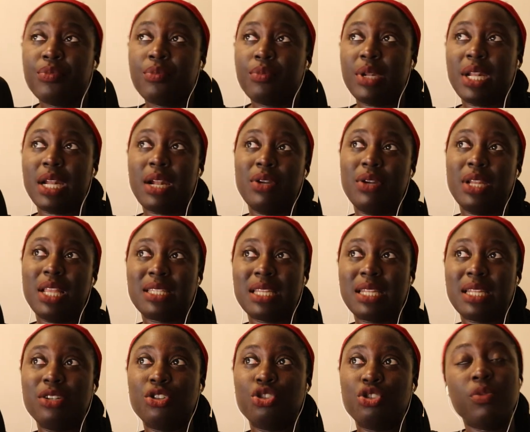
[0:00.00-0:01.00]
But then I realized
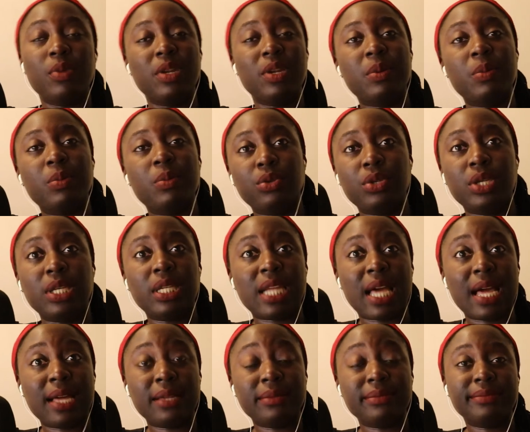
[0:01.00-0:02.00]
that there's too many people doing
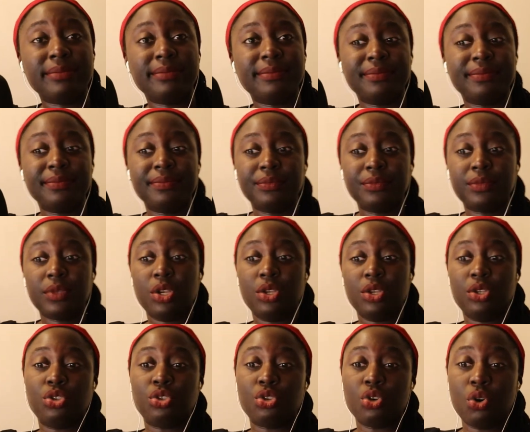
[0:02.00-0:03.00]
that.
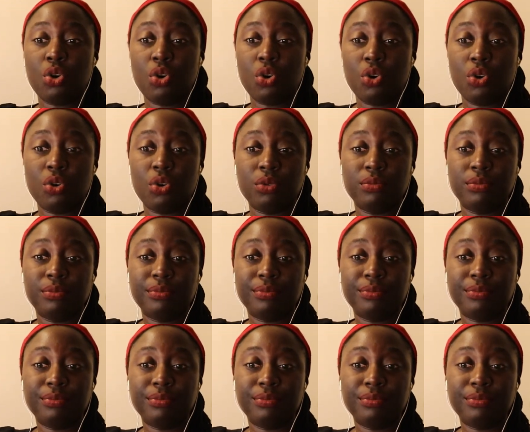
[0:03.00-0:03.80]
So